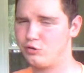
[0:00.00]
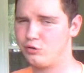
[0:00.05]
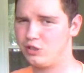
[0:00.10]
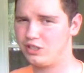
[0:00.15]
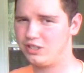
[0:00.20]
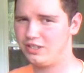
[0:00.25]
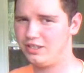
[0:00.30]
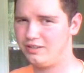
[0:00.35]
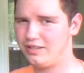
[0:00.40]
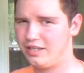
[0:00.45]

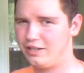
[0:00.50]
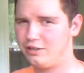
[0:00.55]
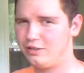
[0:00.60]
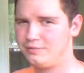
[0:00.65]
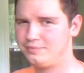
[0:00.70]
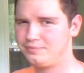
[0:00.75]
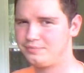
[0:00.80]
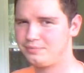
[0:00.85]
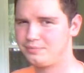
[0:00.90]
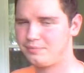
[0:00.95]
quality there.
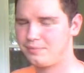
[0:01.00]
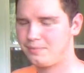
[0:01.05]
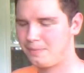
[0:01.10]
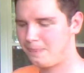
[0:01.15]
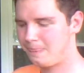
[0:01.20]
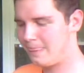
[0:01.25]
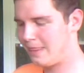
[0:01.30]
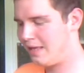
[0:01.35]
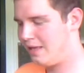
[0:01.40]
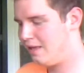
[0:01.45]

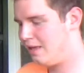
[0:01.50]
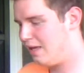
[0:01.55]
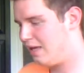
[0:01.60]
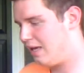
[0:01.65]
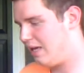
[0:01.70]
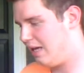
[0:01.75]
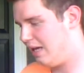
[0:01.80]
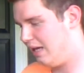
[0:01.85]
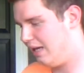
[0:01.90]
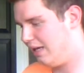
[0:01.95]

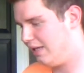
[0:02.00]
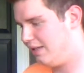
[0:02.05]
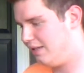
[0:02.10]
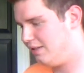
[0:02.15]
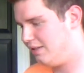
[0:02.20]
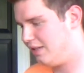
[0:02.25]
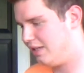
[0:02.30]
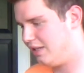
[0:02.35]
And